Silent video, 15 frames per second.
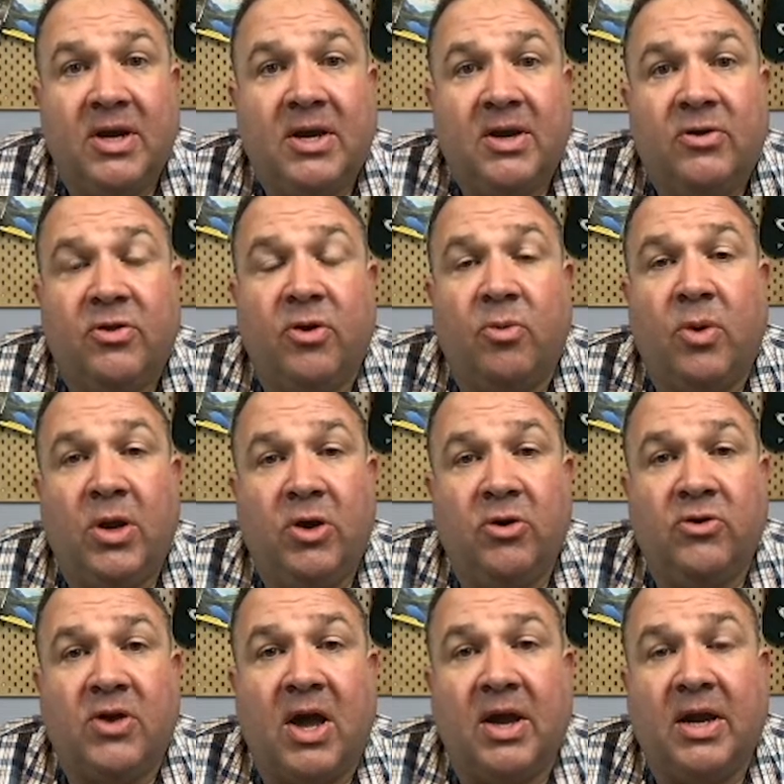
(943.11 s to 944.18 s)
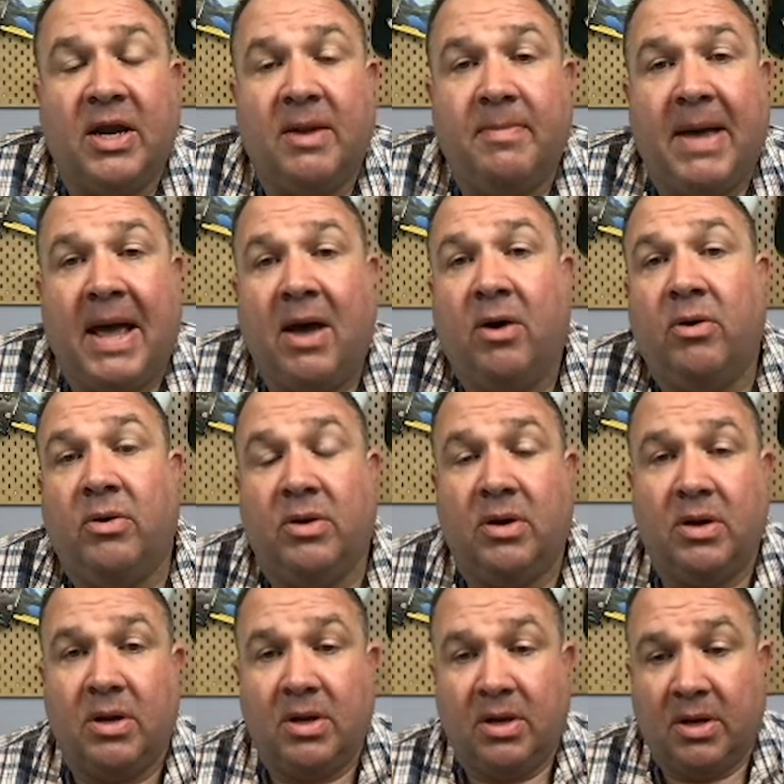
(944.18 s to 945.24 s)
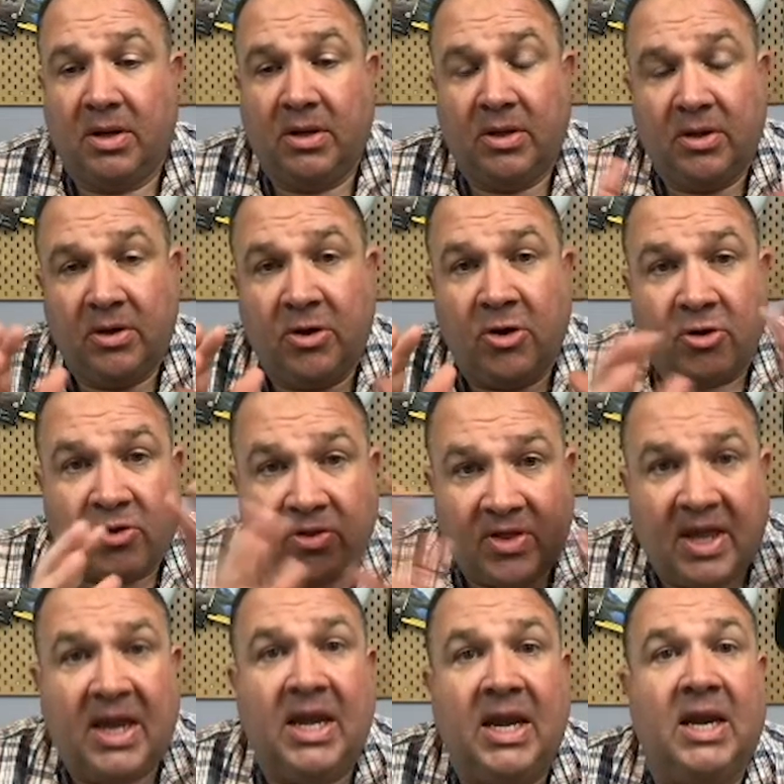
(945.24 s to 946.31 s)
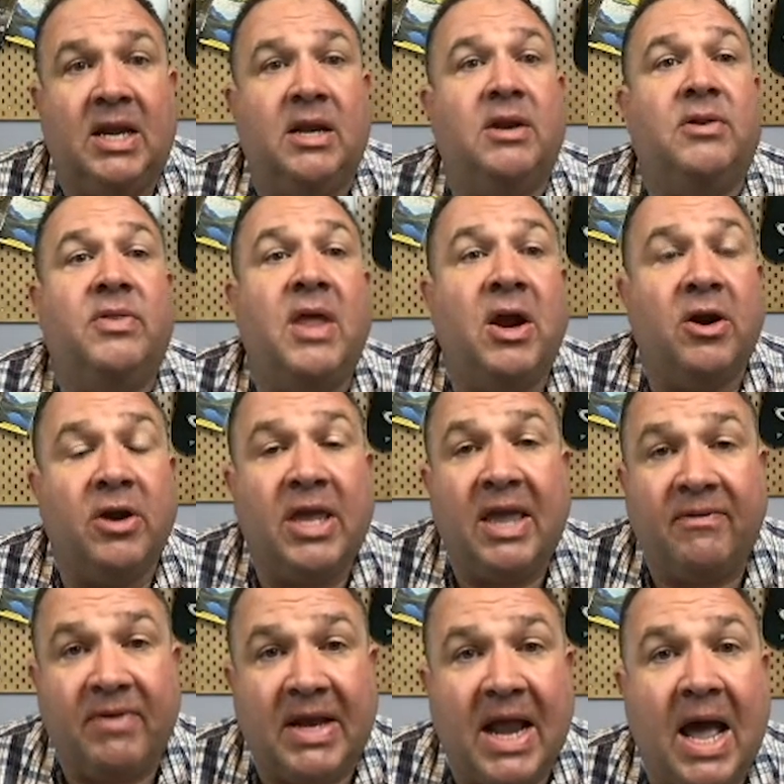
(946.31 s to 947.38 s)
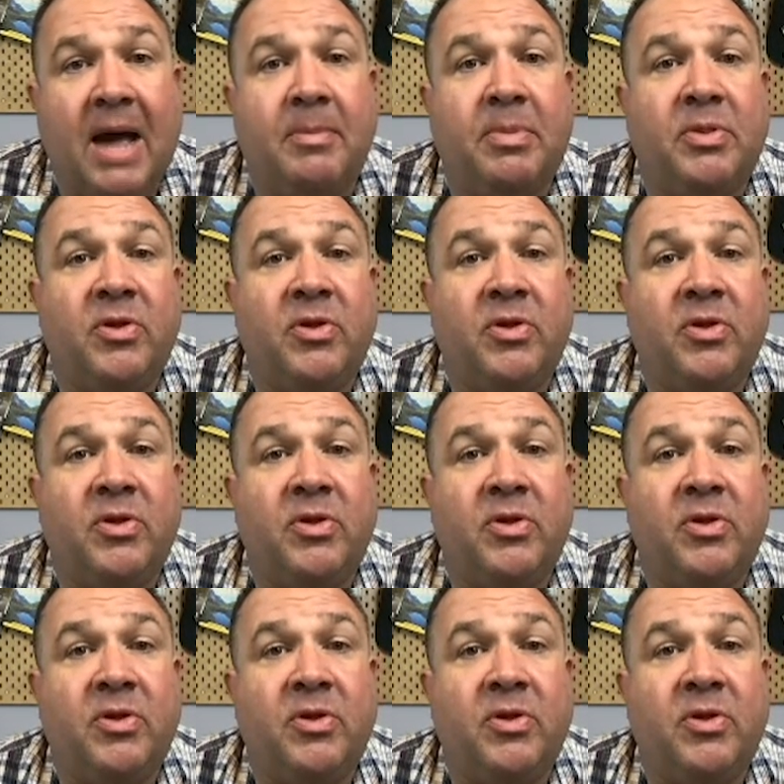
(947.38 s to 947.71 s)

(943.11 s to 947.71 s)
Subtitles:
So when you're talking about your seating, they're giving up.